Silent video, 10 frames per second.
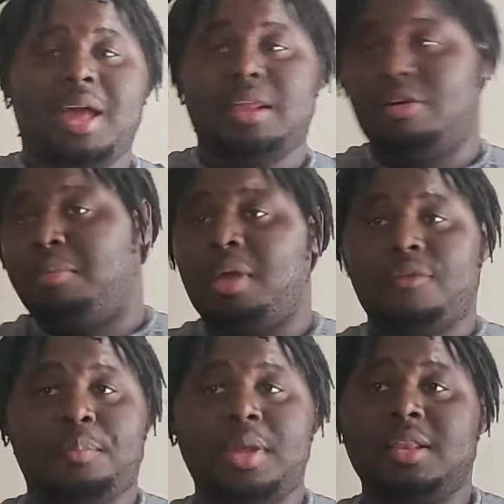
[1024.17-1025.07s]
It's going to be off
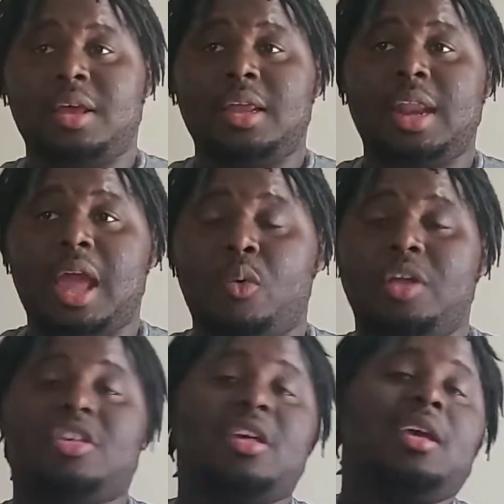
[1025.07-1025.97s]
of Pete Dunne now,
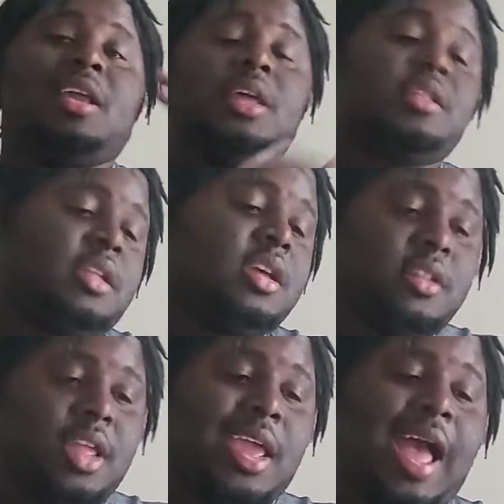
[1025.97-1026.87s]
which this is his
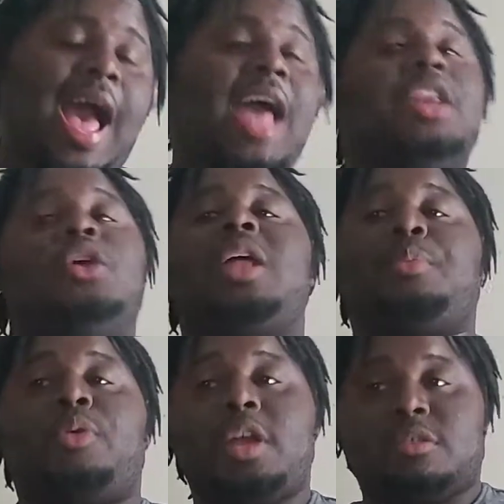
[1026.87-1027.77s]
thing. I knew that
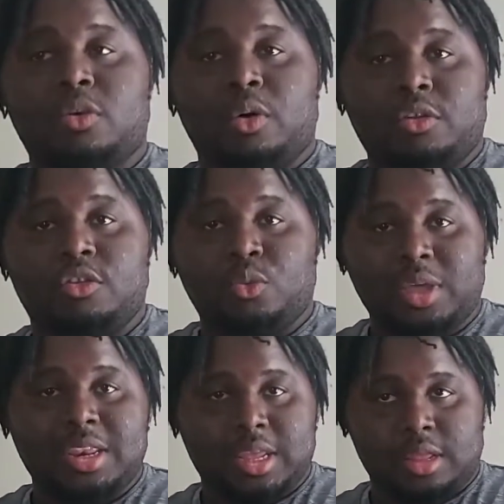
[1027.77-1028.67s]
Priest was going to
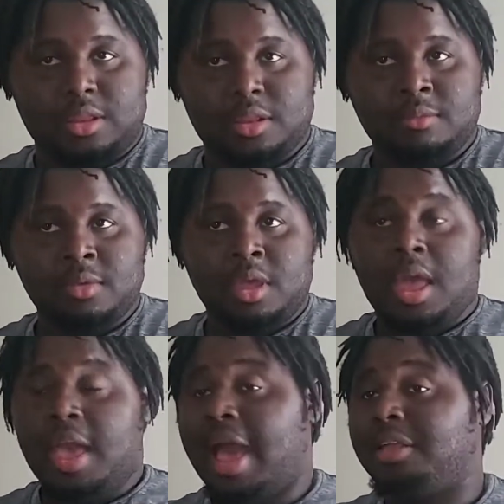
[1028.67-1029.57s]
win this.
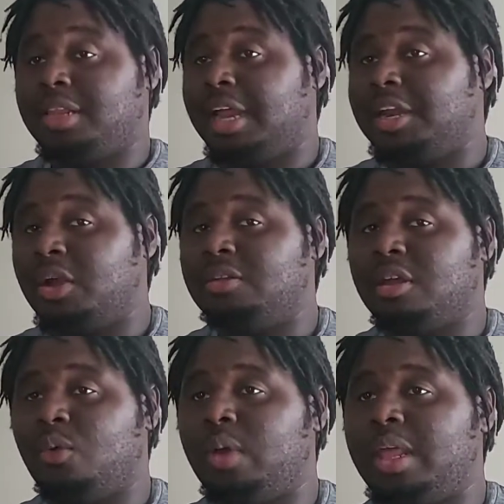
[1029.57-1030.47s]
How did I know he was
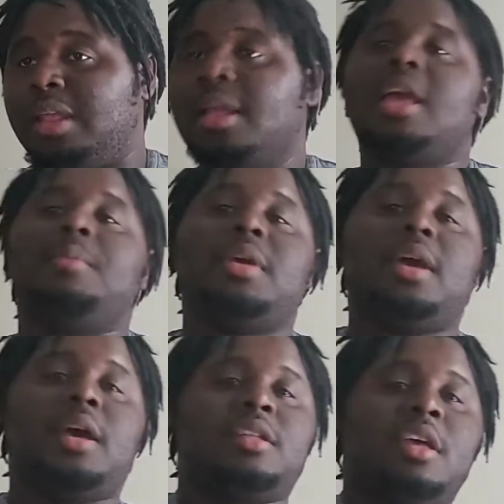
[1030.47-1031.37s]
going to win it?
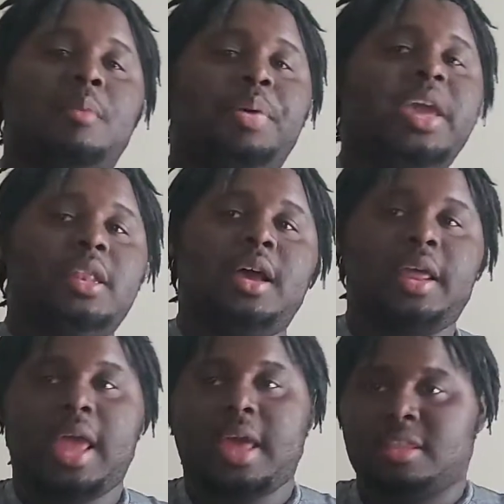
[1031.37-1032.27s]
Because Pete Dunne
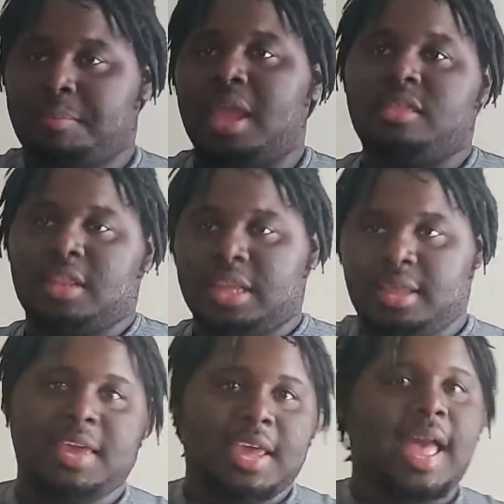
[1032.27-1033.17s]
has to basically
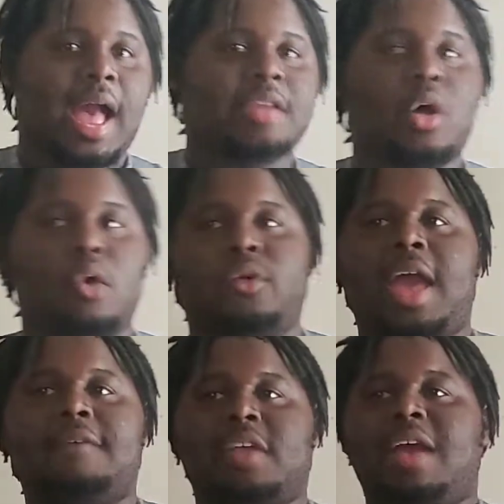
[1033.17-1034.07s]
get guys over
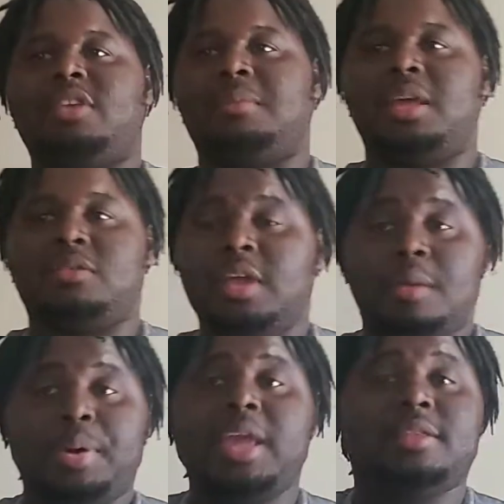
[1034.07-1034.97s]
after having the amazing...
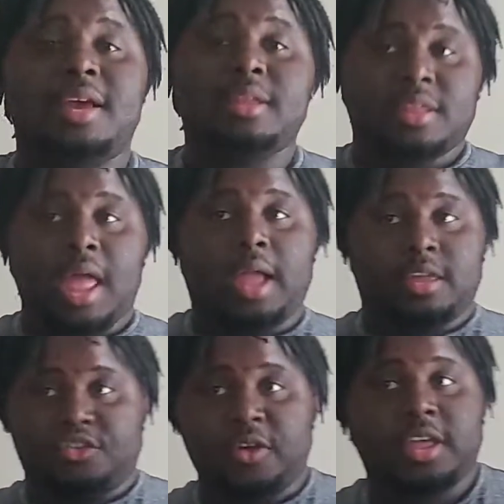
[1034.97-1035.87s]
Pete Dunne's stock
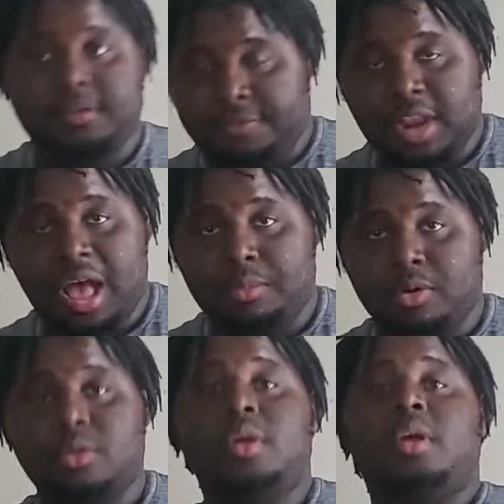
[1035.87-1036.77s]
is fucking
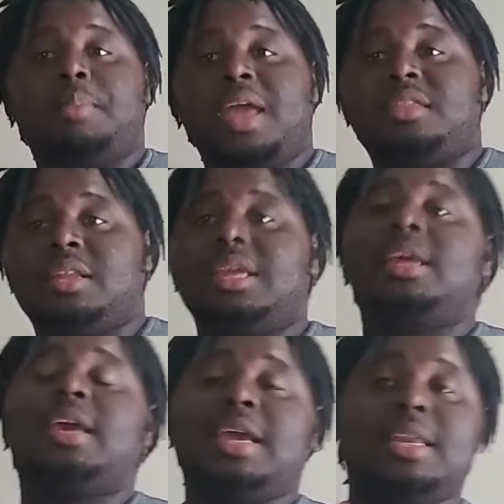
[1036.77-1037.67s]
phenomenal. Basically,
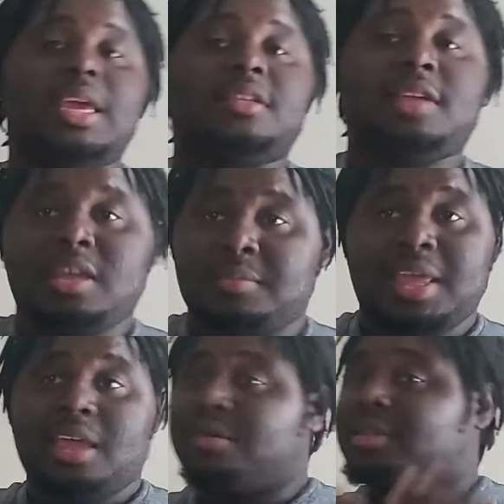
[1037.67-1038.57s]
he needs to take some
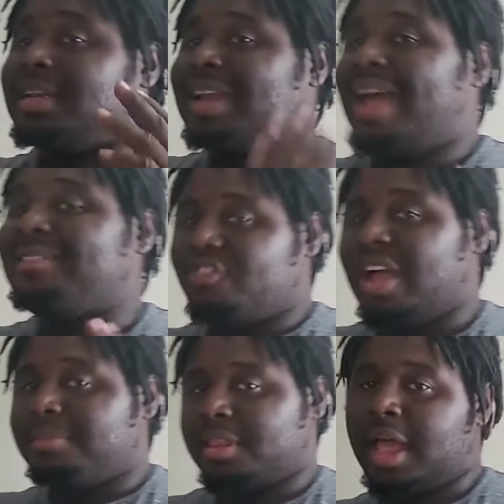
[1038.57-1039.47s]
L's, not to
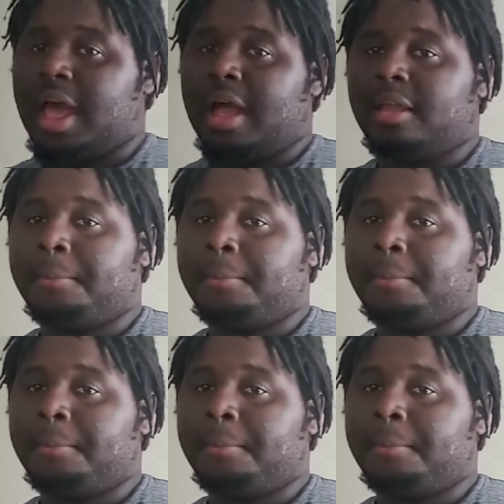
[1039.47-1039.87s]
drop the stock.